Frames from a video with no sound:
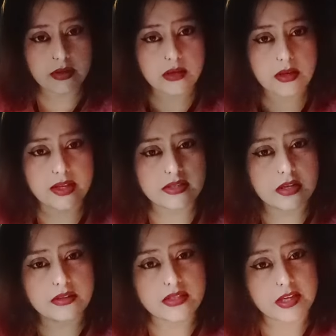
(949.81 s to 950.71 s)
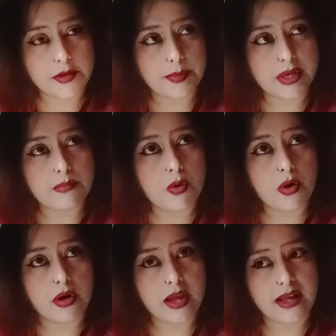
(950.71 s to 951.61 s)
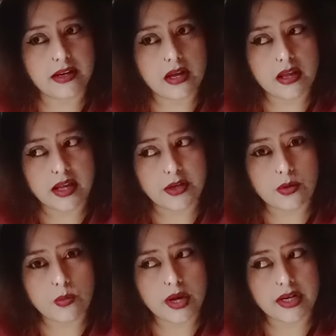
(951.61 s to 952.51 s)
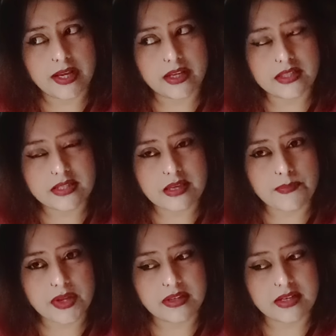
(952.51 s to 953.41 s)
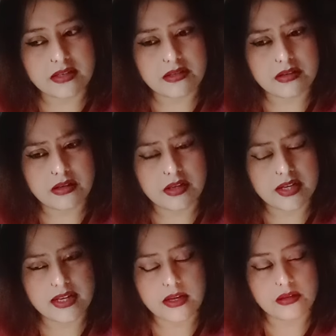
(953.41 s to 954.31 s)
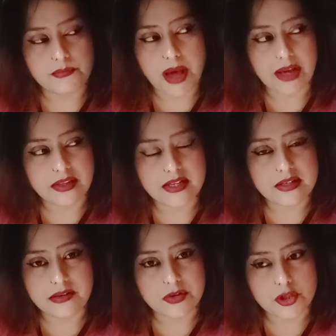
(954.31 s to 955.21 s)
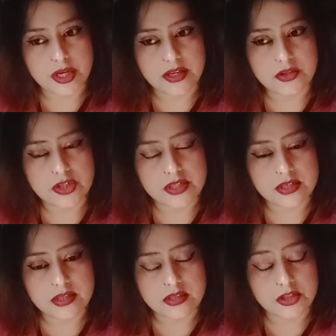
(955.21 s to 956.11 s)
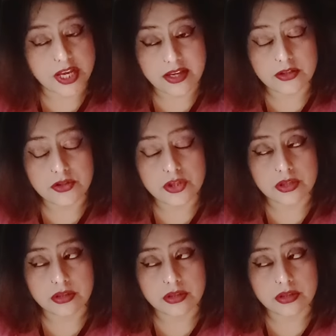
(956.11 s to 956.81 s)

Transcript: it's not the same anymore. And you know what, like, it's something that back then, it never changes.